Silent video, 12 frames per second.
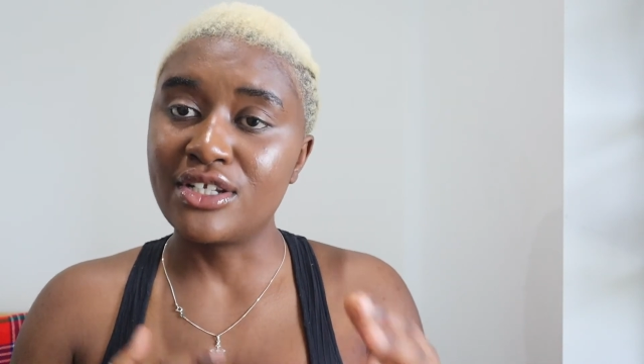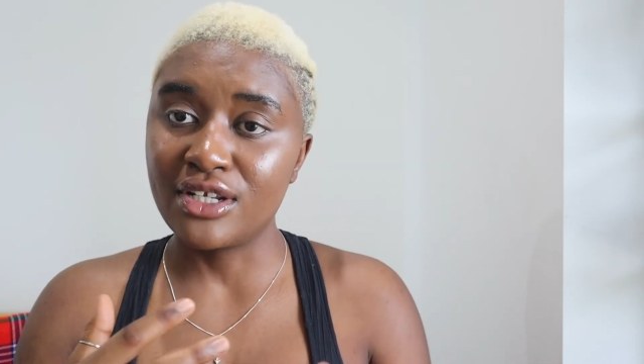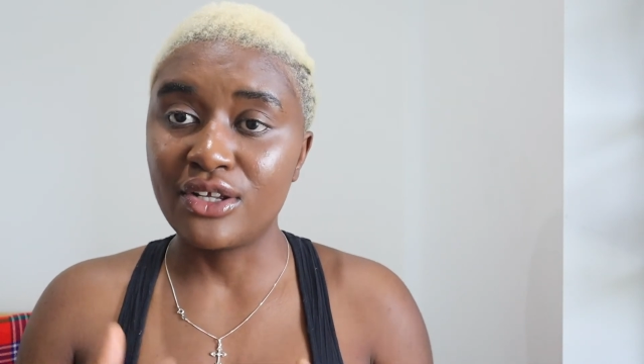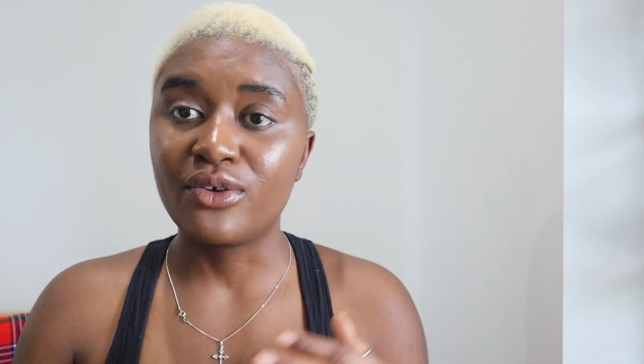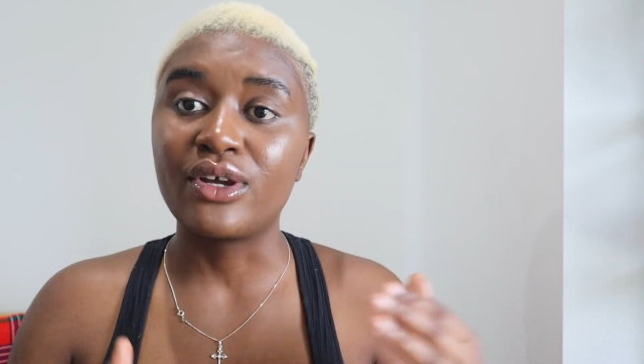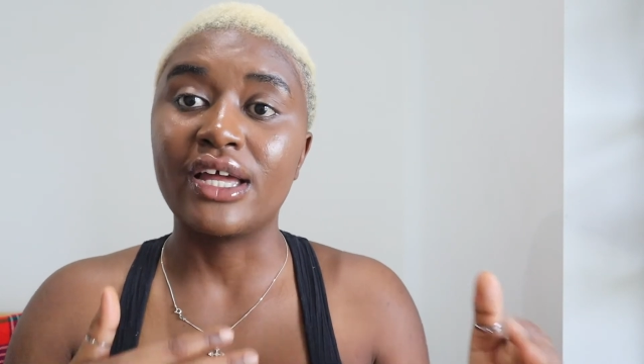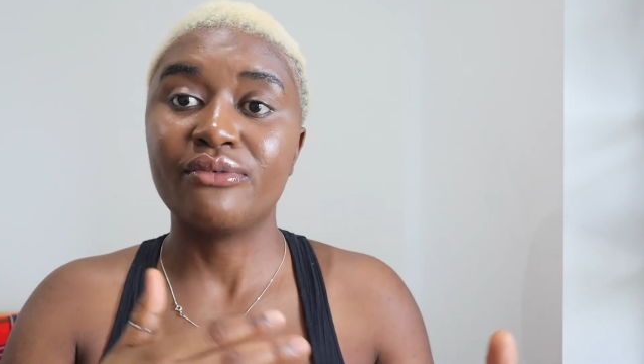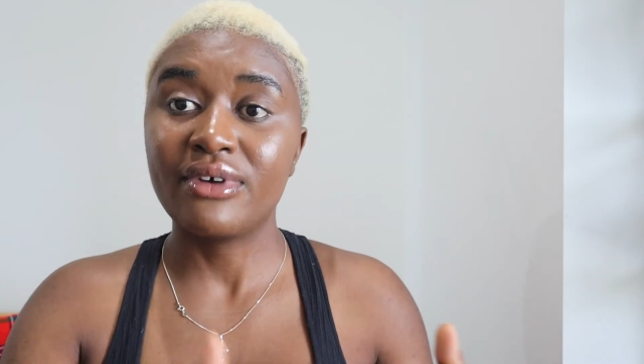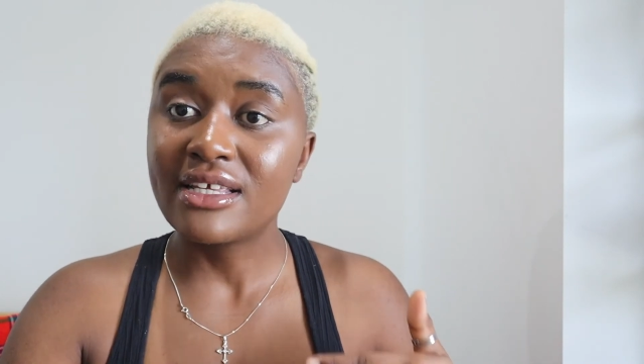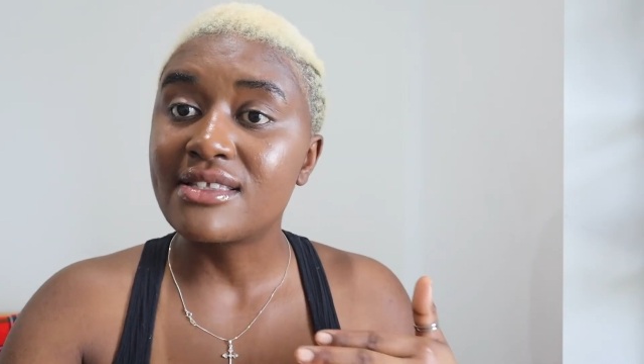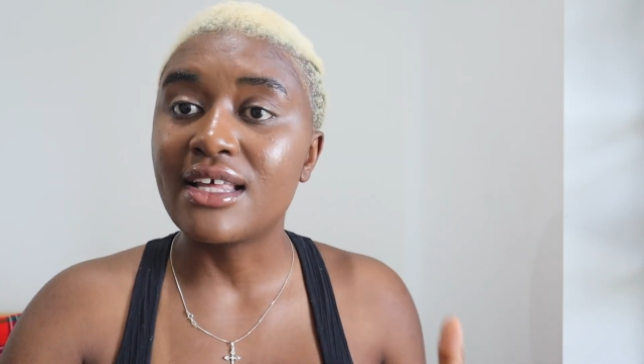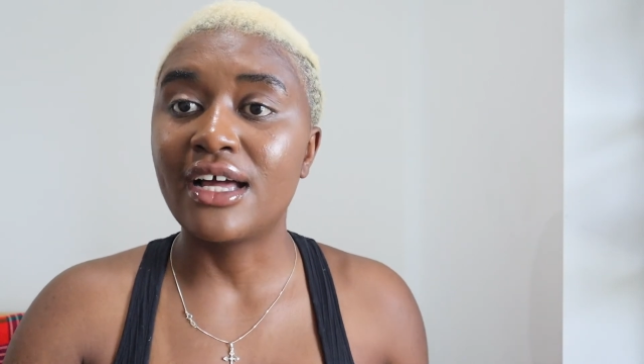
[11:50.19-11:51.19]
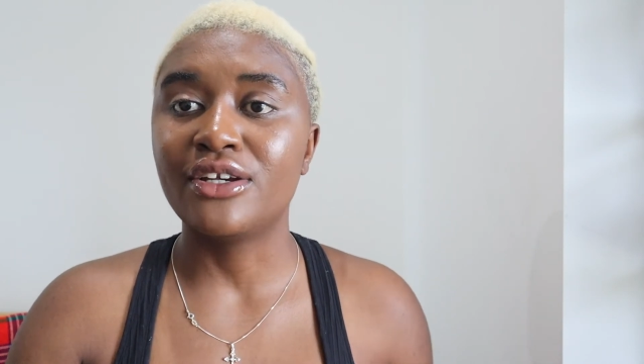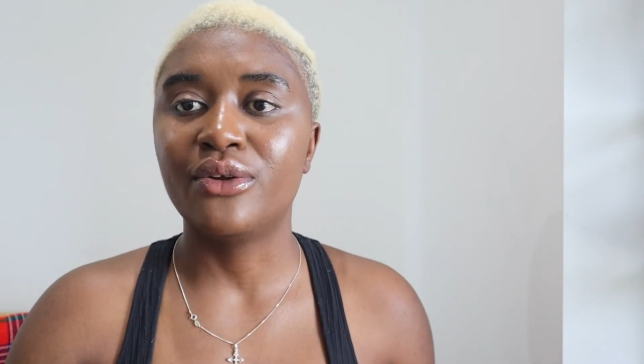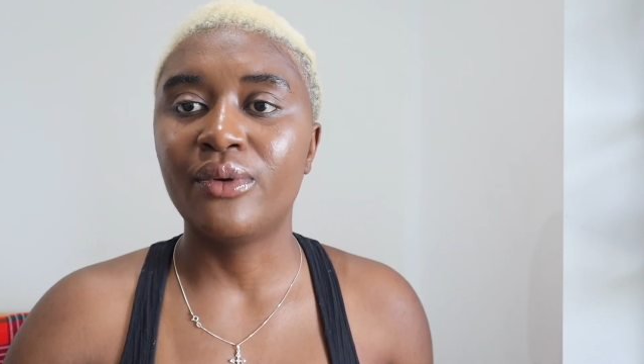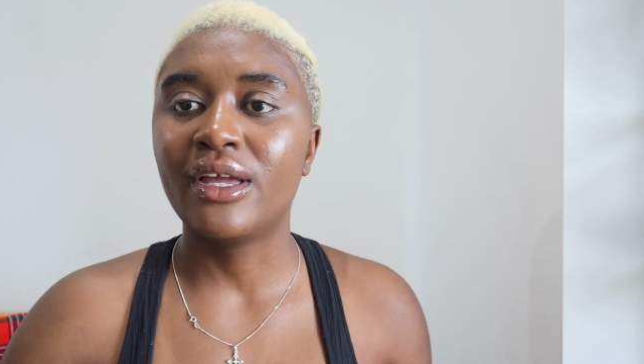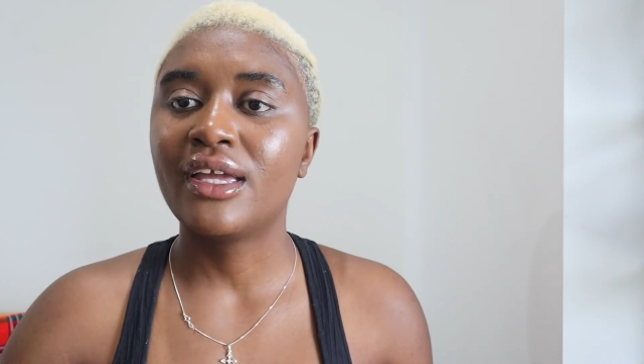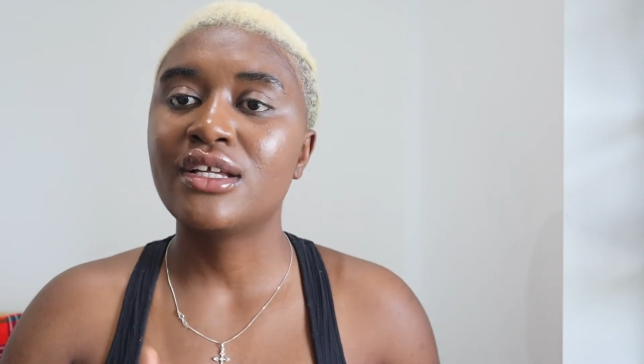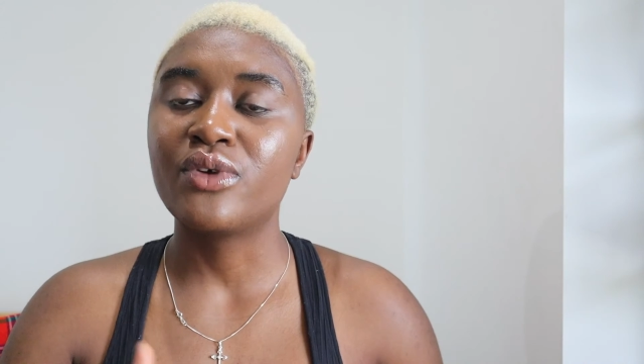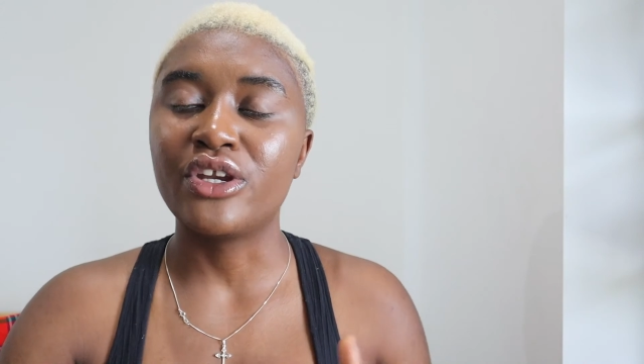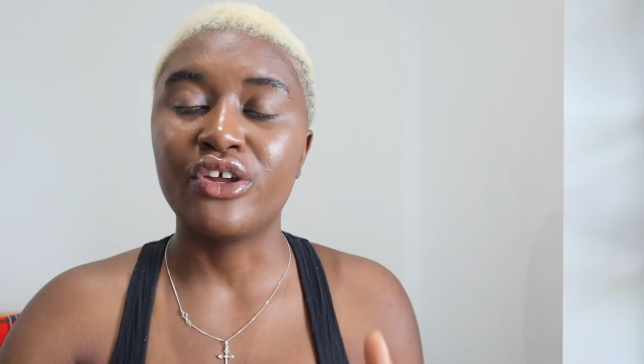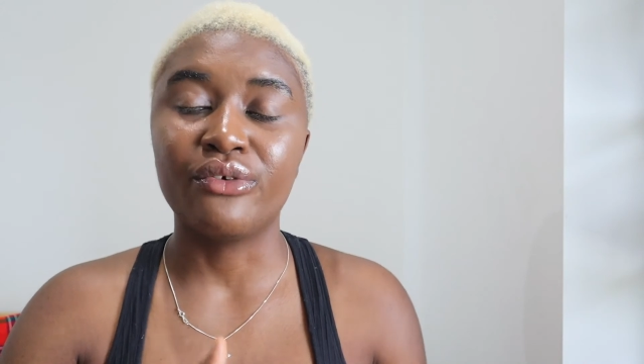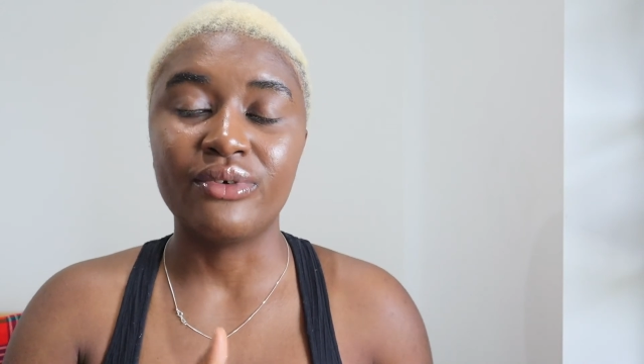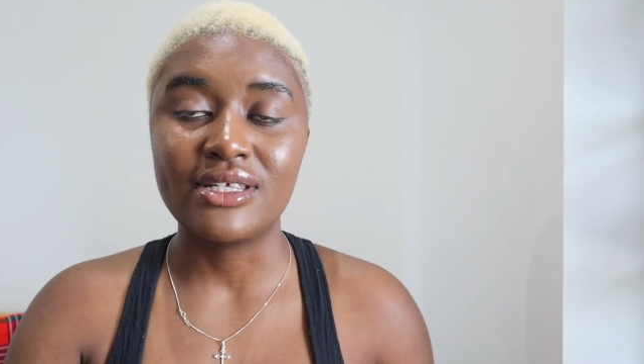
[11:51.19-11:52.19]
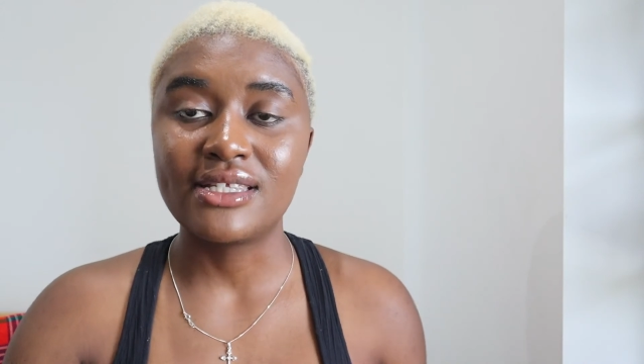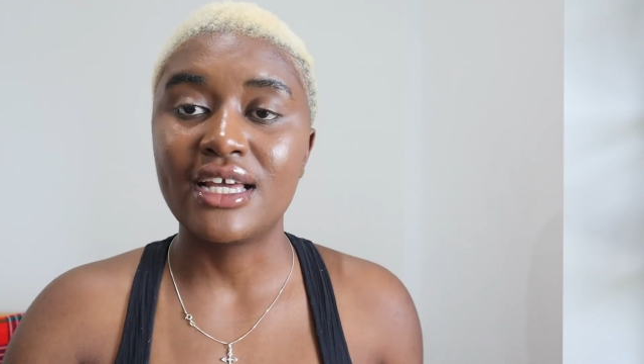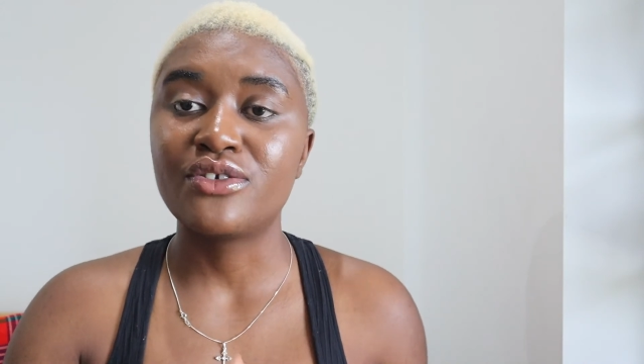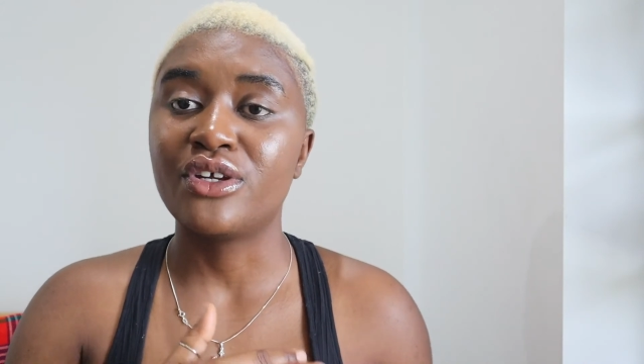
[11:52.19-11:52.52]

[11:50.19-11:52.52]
you can restart doing it. When you reset,